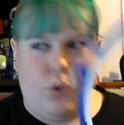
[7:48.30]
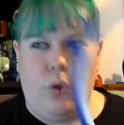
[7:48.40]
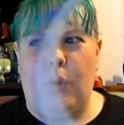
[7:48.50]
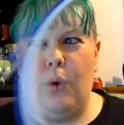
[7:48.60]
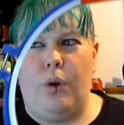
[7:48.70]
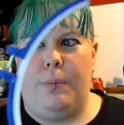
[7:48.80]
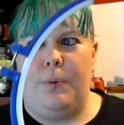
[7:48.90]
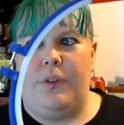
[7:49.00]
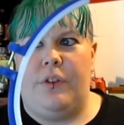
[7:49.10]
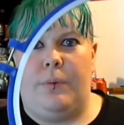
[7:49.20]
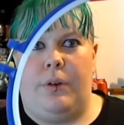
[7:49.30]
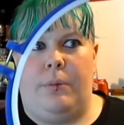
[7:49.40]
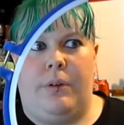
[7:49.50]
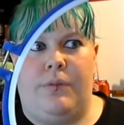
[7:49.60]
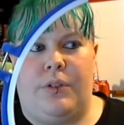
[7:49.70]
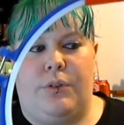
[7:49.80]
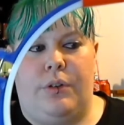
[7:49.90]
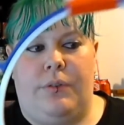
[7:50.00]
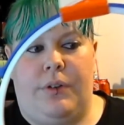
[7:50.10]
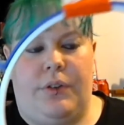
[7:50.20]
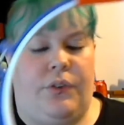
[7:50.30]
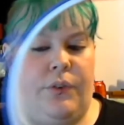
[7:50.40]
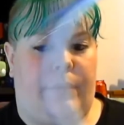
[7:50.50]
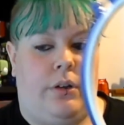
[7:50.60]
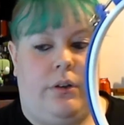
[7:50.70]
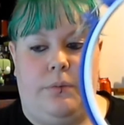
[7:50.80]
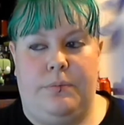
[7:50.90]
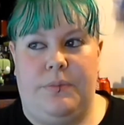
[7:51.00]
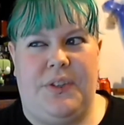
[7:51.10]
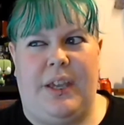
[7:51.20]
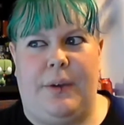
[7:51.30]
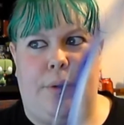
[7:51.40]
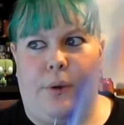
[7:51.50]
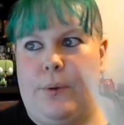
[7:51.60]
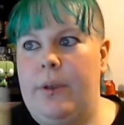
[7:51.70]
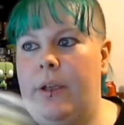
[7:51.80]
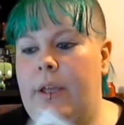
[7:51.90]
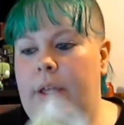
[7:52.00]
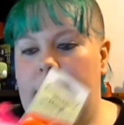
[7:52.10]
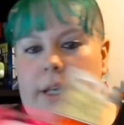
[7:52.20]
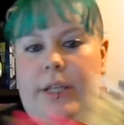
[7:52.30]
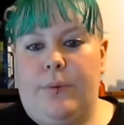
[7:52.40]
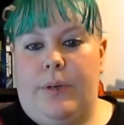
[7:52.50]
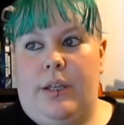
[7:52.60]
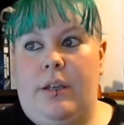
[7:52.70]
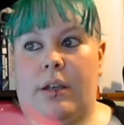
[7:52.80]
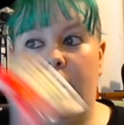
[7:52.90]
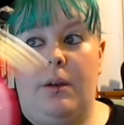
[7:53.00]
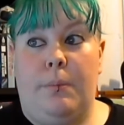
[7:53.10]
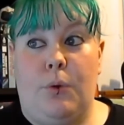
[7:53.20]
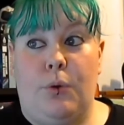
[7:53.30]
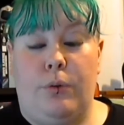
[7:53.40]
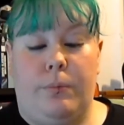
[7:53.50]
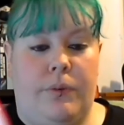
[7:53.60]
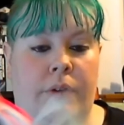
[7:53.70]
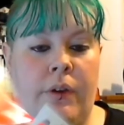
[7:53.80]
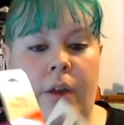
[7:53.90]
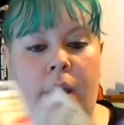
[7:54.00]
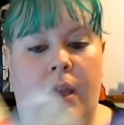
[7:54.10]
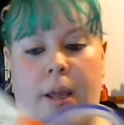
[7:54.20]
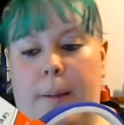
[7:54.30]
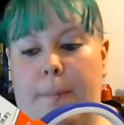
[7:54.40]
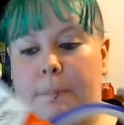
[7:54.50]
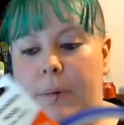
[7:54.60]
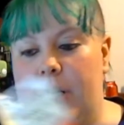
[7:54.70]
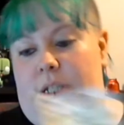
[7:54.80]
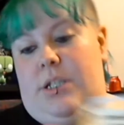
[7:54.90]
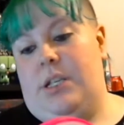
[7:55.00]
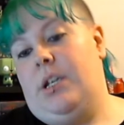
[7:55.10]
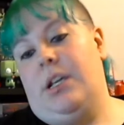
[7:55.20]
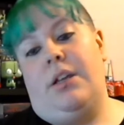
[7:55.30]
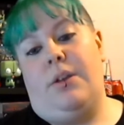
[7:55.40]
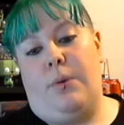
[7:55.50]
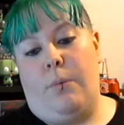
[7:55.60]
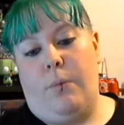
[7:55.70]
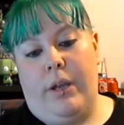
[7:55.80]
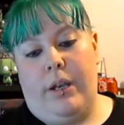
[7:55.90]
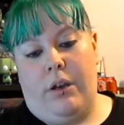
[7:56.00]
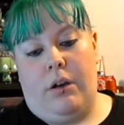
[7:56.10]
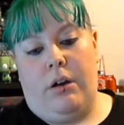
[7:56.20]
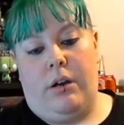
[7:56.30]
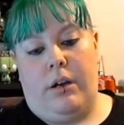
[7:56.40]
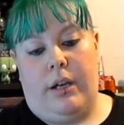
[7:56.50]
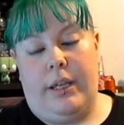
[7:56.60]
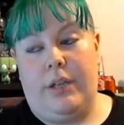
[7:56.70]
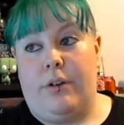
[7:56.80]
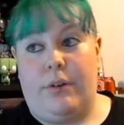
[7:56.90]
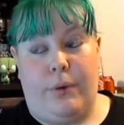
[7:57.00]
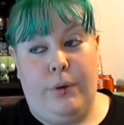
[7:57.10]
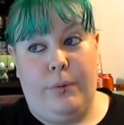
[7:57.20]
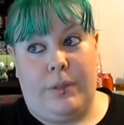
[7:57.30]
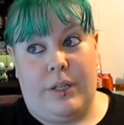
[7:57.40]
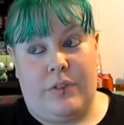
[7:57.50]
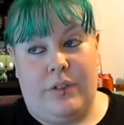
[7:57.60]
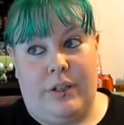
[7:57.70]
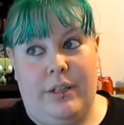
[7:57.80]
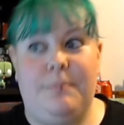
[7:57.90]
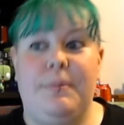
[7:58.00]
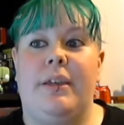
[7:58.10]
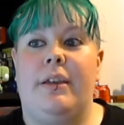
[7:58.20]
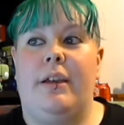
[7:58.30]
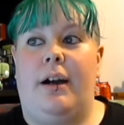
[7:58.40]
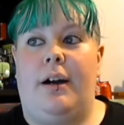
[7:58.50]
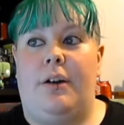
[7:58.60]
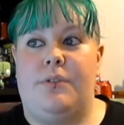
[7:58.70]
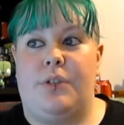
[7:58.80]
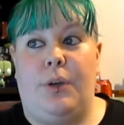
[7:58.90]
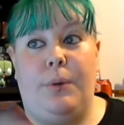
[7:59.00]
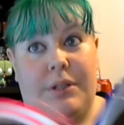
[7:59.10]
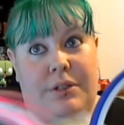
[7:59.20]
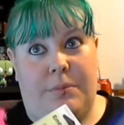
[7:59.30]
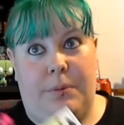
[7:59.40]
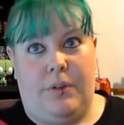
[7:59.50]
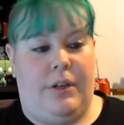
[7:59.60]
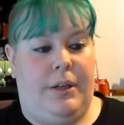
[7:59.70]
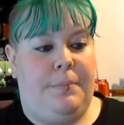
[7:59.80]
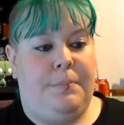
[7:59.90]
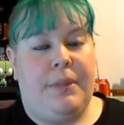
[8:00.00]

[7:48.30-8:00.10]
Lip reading: or I'll put this one on my Victoria Francis one. I'll see how I go. Either way, more hoops. But when I got home last night, after going to Spotlight,